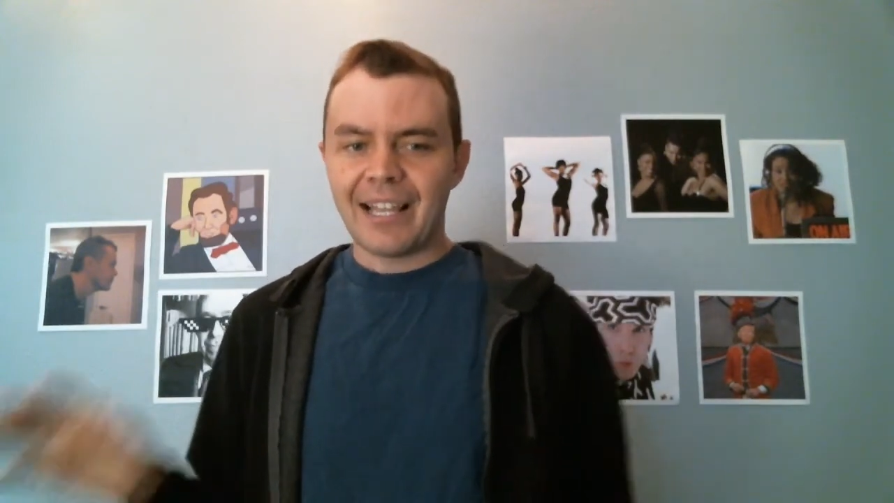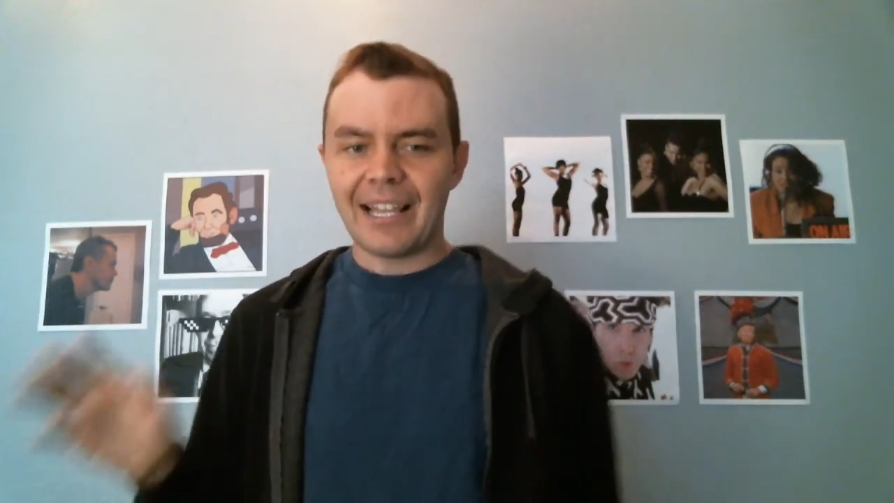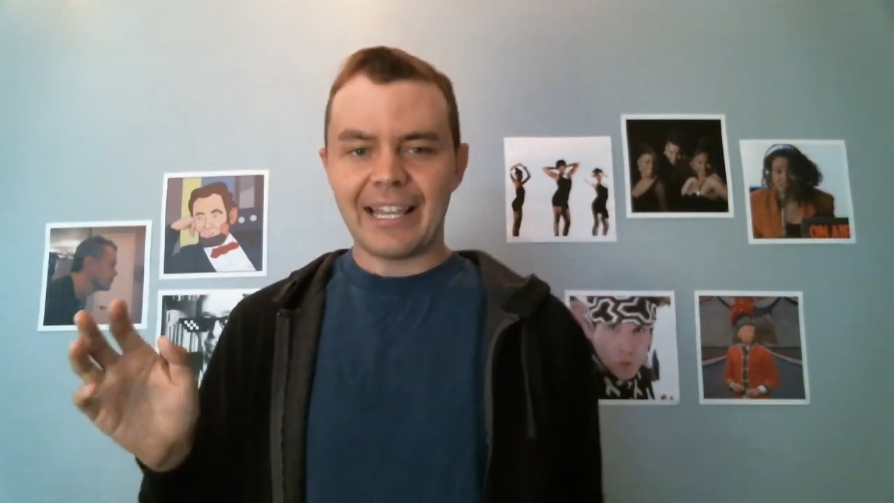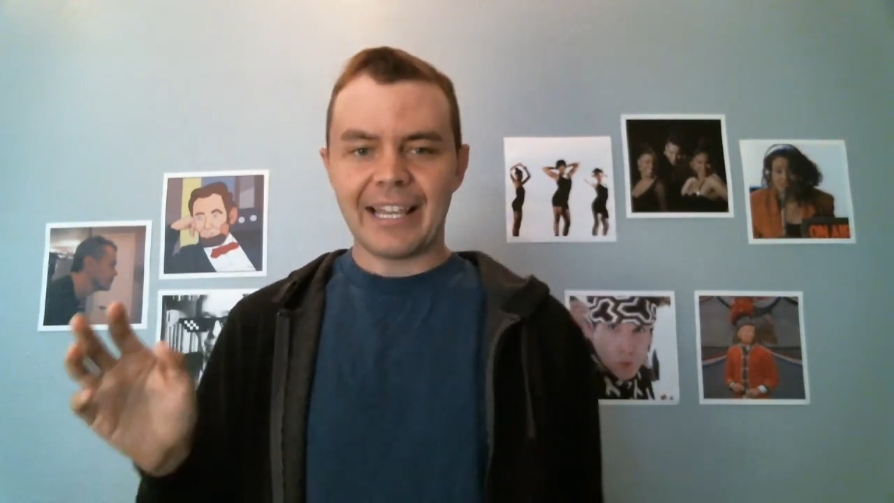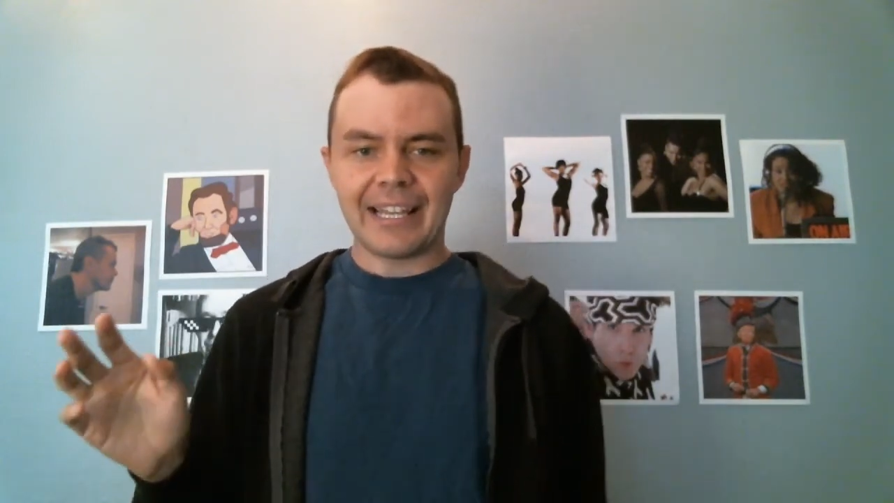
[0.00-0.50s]

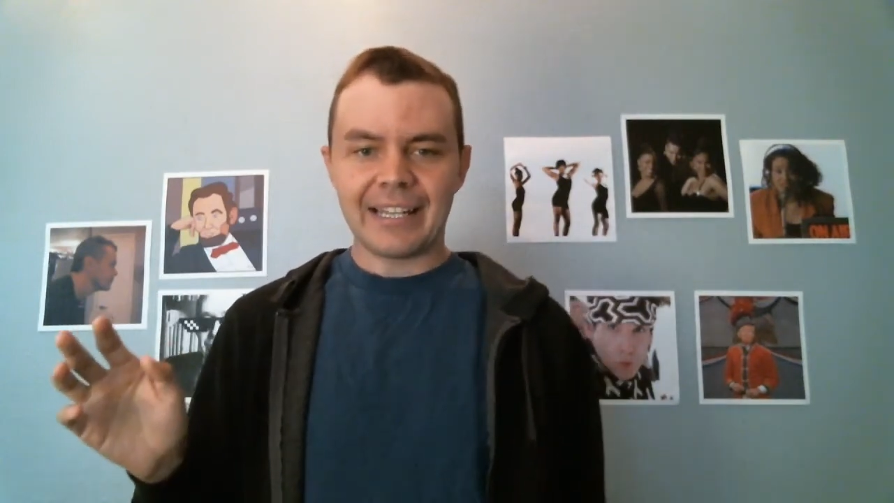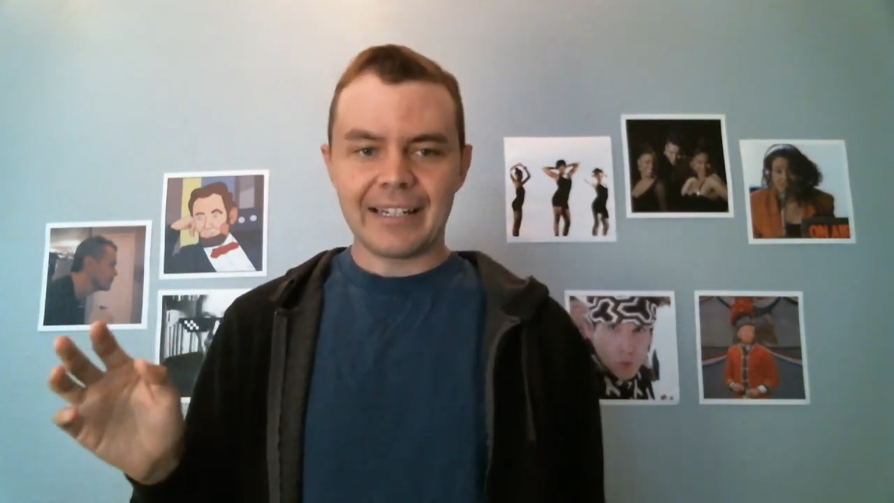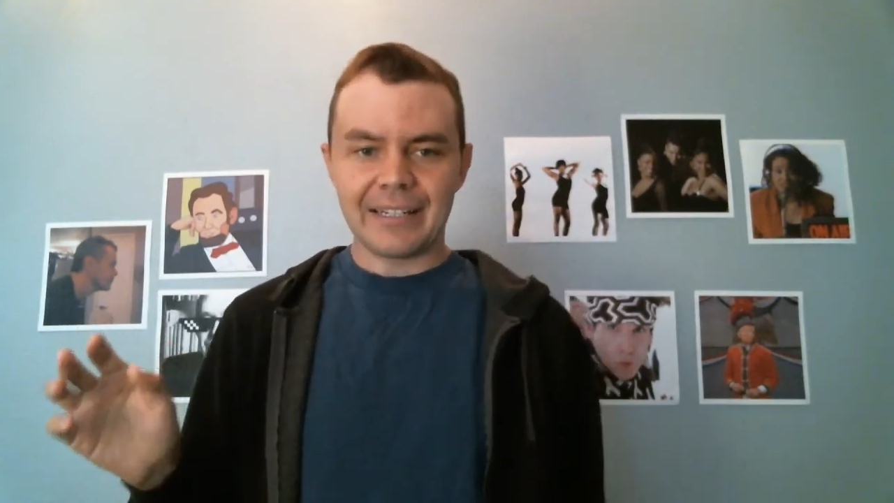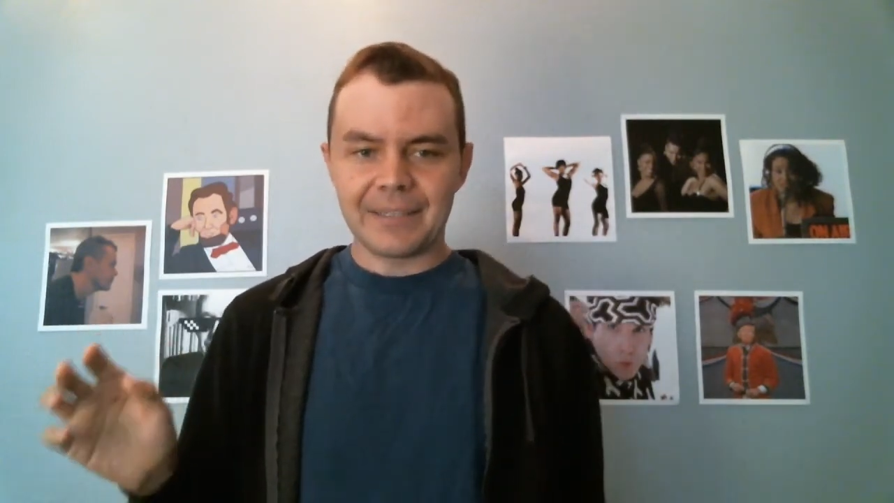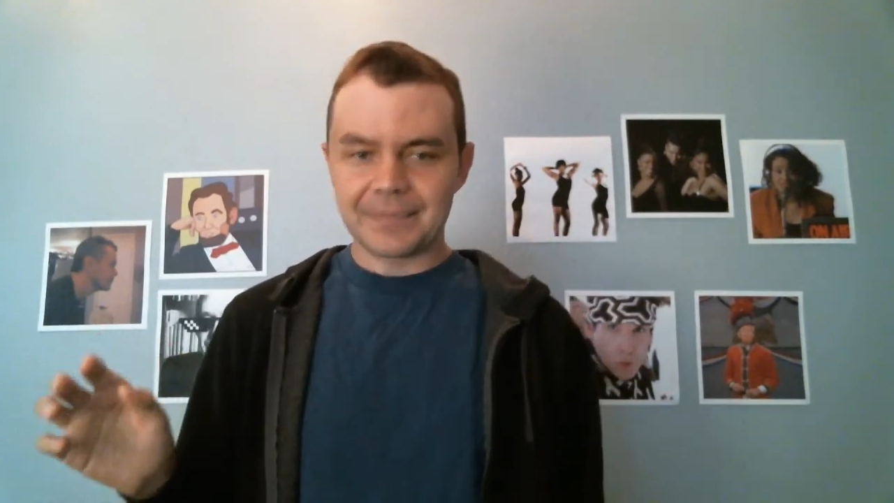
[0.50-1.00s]

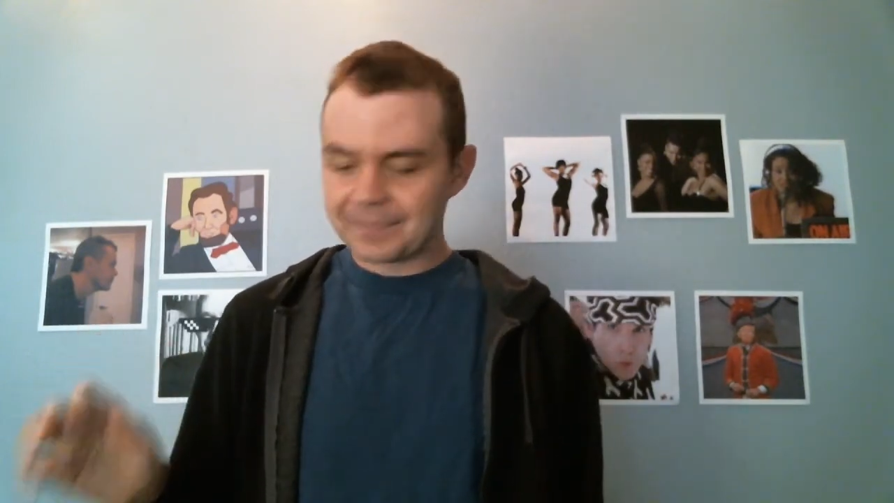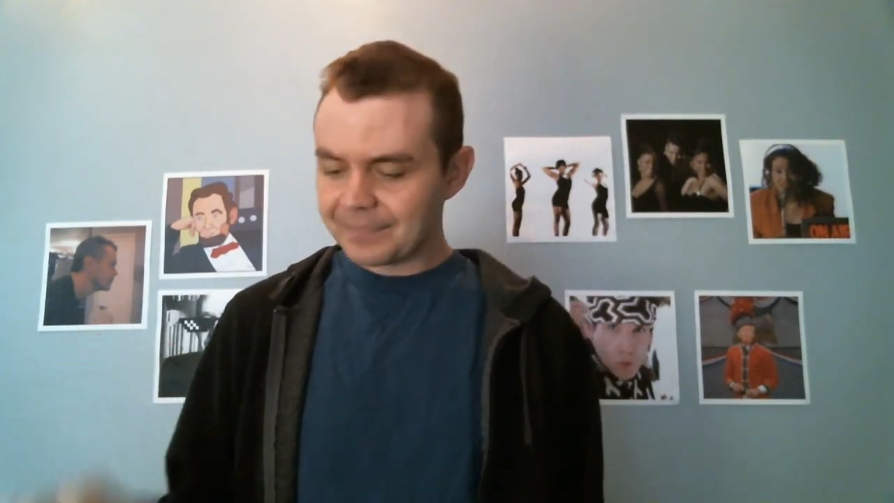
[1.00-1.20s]
And